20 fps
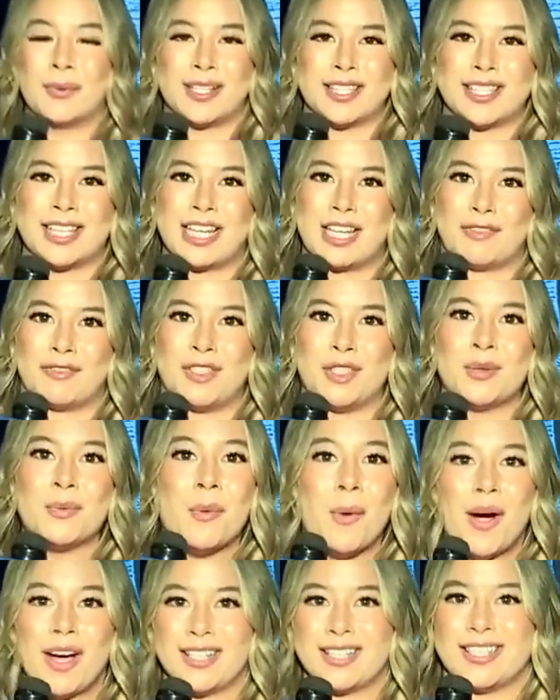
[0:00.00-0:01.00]
Once again, if you
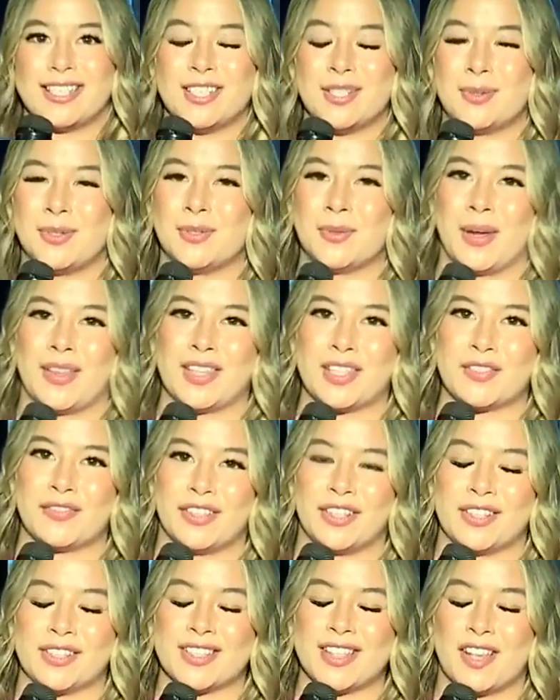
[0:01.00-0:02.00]
want to enjoy this
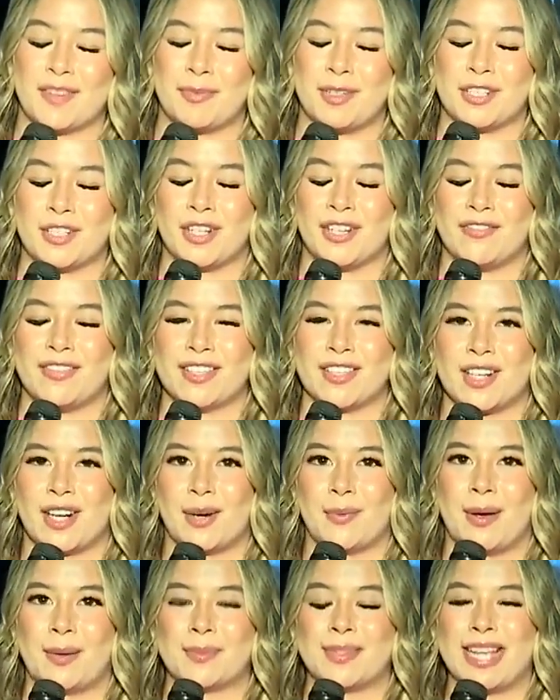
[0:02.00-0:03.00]
for yourself, be sure to visit
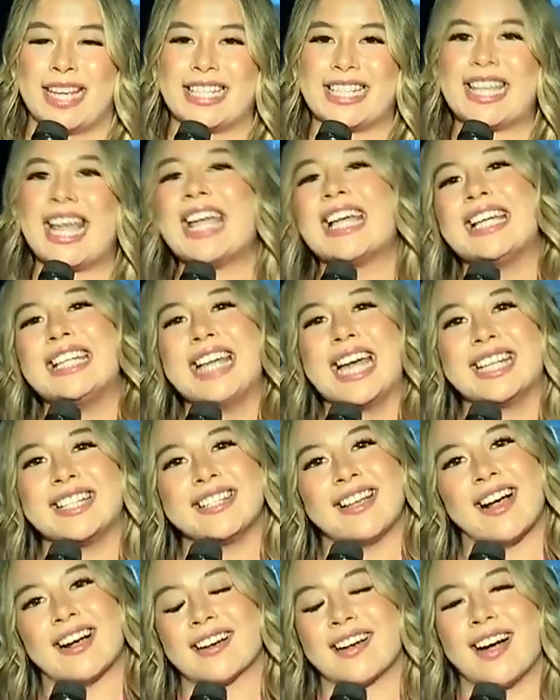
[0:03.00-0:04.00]
our website, kgun
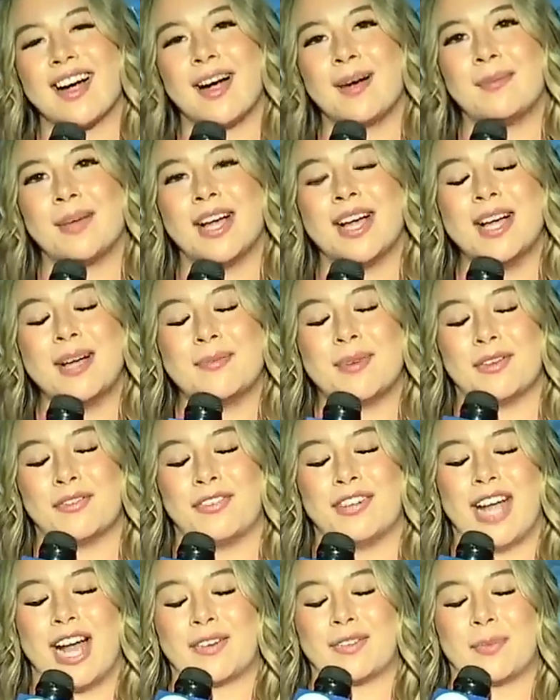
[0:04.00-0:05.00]
9com But
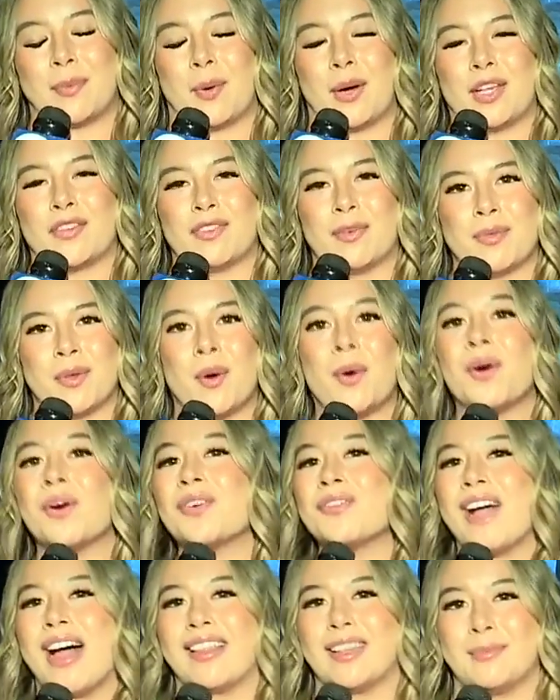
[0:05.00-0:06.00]
for now, reporting from the
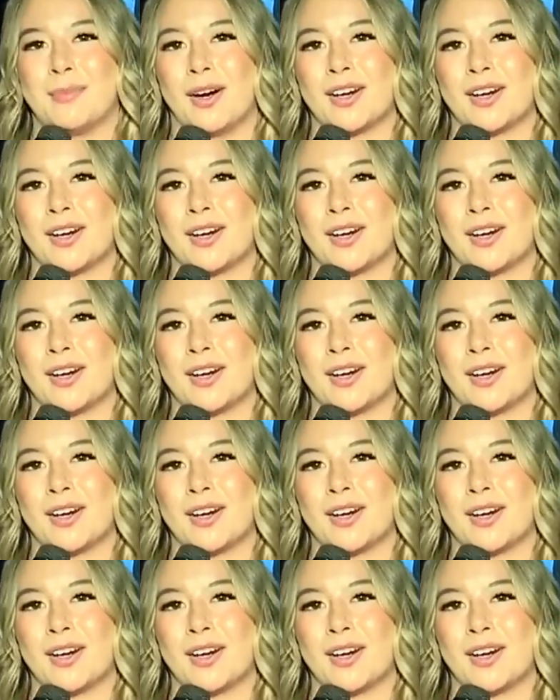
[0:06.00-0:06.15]
Oro Valley